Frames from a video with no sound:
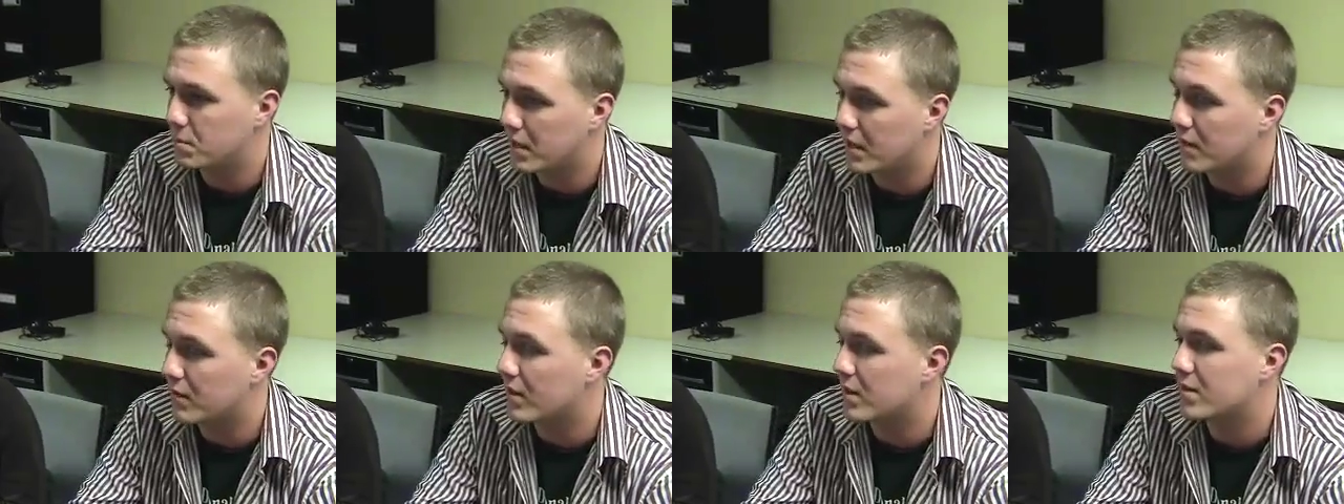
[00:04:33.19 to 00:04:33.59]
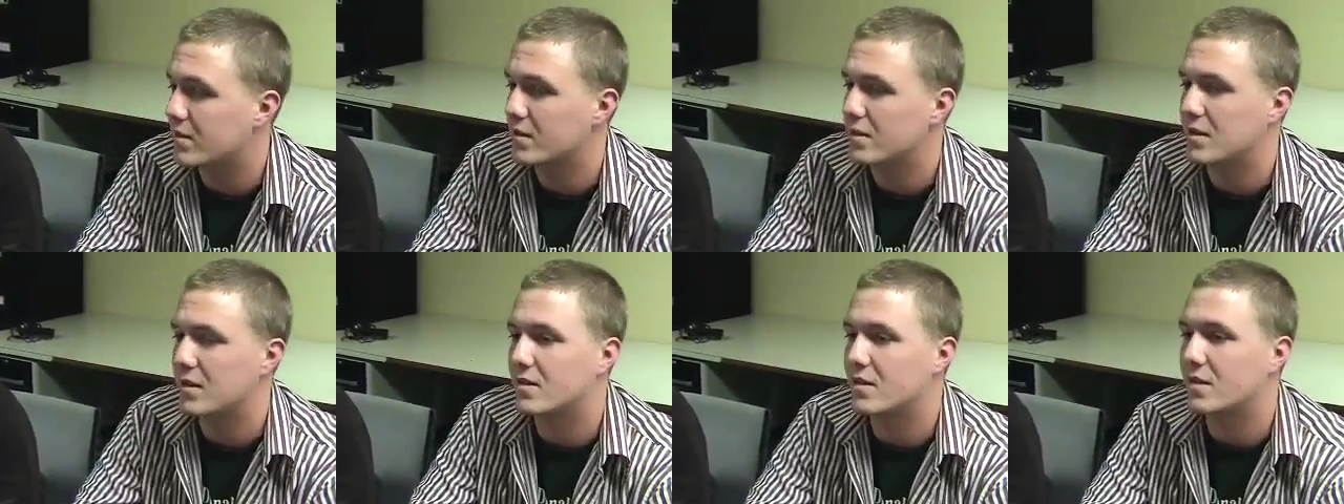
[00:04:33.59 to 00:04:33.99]
being a
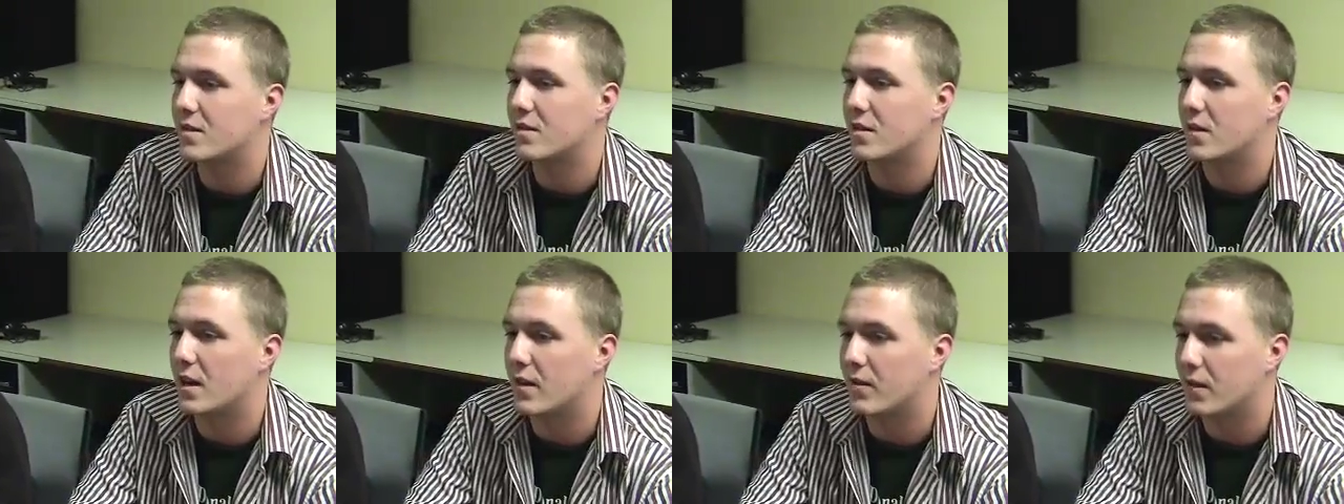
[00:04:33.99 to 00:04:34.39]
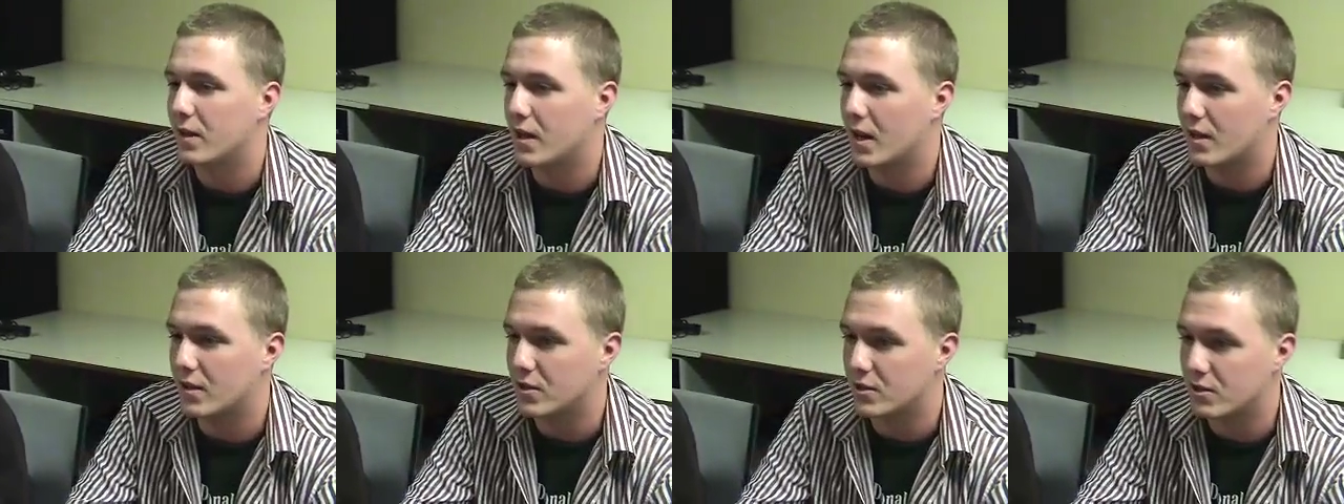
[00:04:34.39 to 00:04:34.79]
resident assistant,
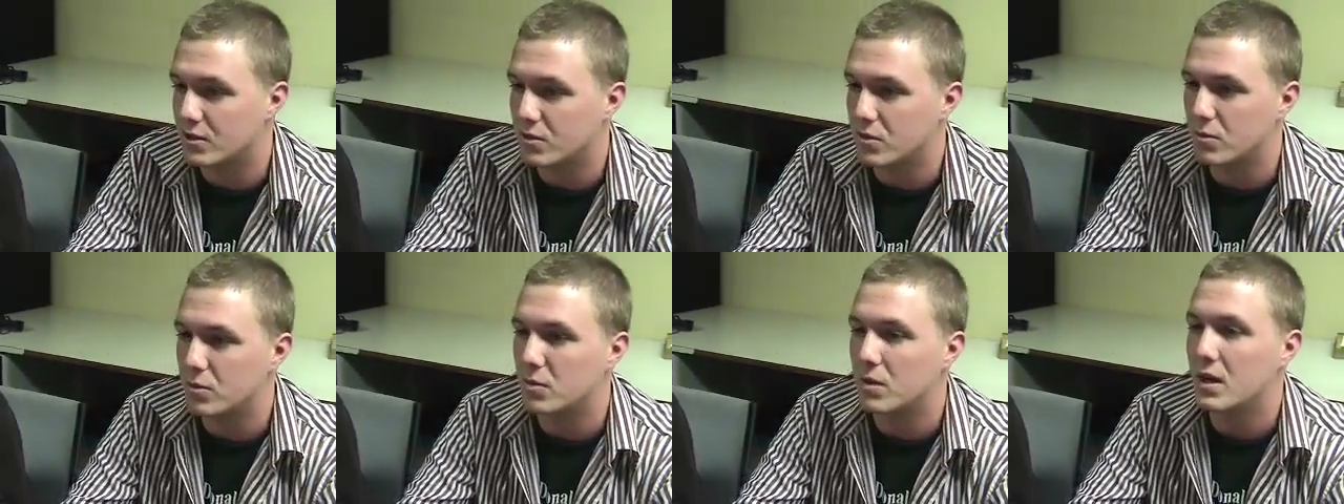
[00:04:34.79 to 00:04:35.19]
everything I could do.